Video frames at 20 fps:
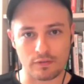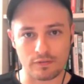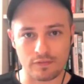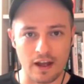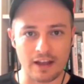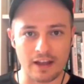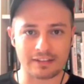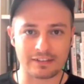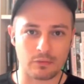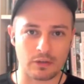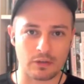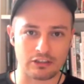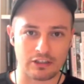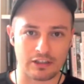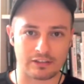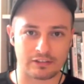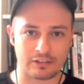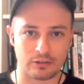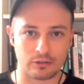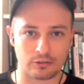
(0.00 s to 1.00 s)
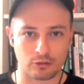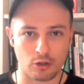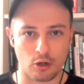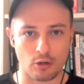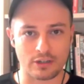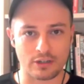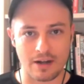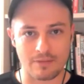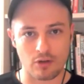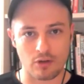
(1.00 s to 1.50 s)
The first of which is to
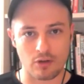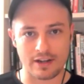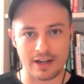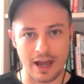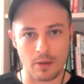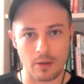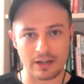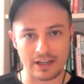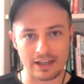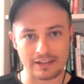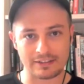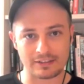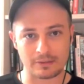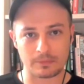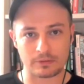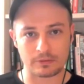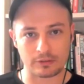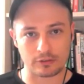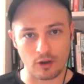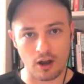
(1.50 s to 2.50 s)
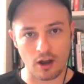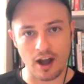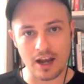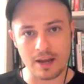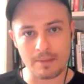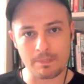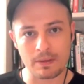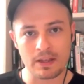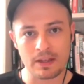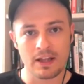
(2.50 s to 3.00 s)
scroll down right now and hit
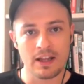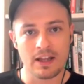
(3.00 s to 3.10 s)
subscribe.